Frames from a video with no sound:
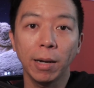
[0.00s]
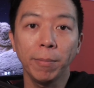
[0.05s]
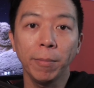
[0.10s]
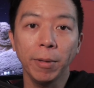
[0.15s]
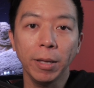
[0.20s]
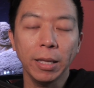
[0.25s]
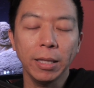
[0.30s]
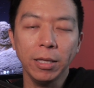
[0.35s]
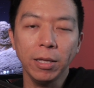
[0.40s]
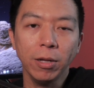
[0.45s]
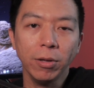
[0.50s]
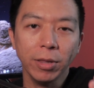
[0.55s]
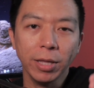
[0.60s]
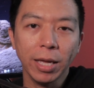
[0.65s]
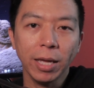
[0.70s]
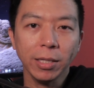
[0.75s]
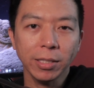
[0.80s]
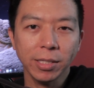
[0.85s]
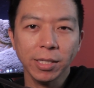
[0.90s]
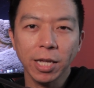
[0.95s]
you know,
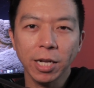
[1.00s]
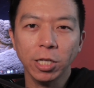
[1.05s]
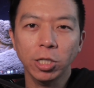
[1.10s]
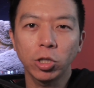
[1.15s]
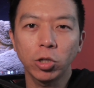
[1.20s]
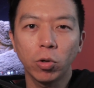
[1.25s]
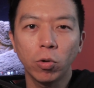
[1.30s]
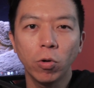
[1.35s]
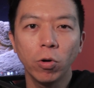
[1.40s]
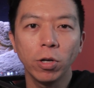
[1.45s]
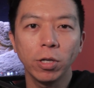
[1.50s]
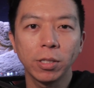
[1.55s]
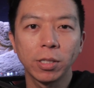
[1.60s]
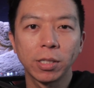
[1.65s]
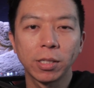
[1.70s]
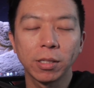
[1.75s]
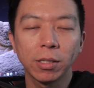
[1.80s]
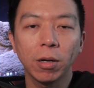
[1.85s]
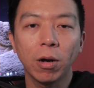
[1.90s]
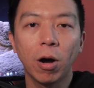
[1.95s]
the aesthetic
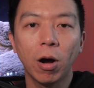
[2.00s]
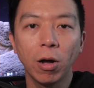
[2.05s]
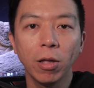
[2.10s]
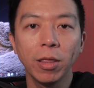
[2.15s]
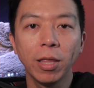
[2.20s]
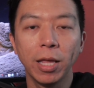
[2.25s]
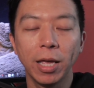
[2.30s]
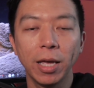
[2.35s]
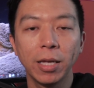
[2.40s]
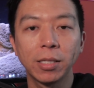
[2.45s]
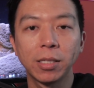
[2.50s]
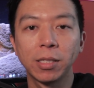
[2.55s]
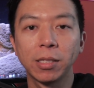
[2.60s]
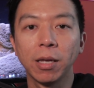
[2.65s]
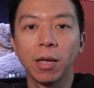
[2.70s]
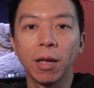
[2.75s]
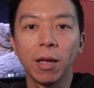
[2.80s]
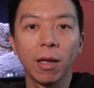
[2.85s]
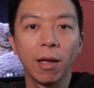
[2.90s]
choice on this